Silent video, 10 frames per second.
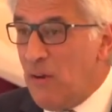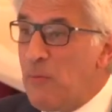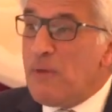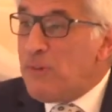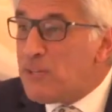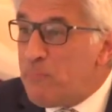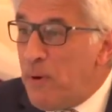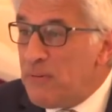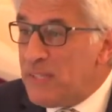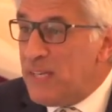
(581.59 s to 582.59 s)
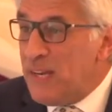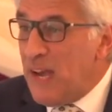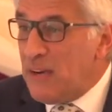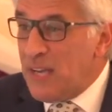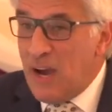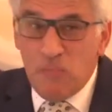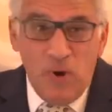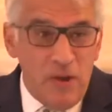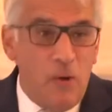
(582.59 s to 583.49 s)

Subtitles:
or we respond in an unkind way,